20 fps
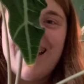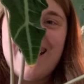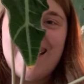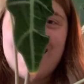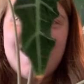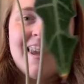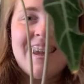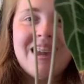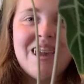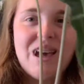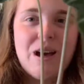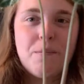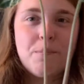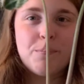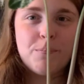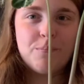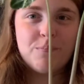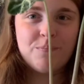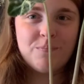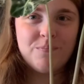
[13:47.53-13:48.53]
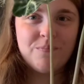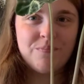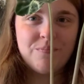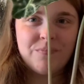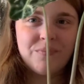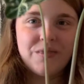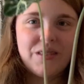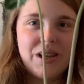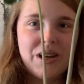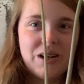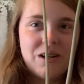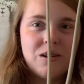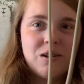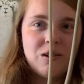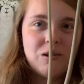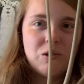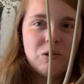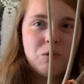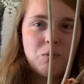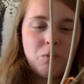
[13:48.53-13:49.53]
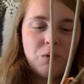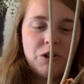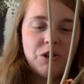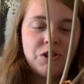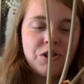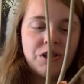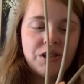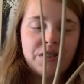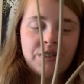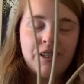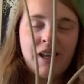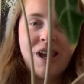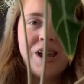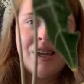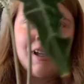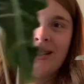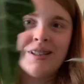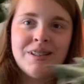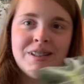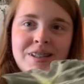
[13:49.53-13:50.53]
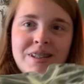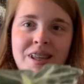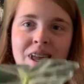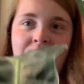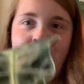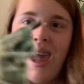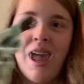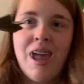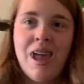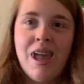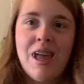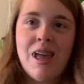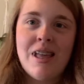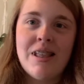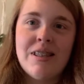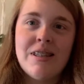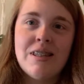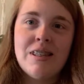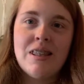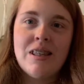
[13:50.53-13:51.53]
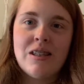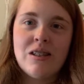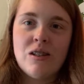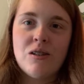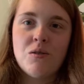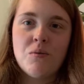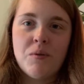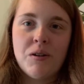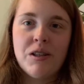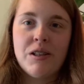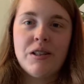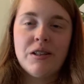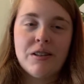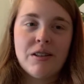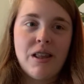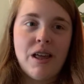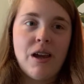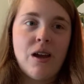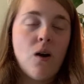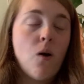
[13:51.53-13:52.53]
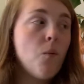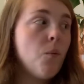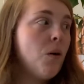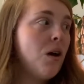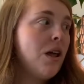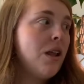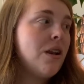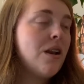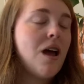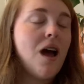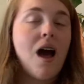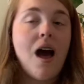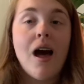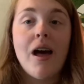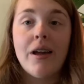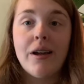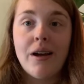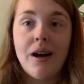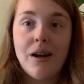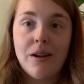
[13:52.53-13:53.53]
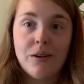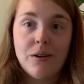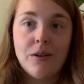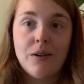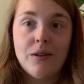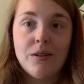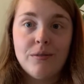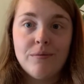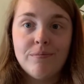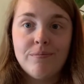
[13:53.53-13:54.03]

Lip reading: Yep, there's where she stands, and this is what it looked like when I got her.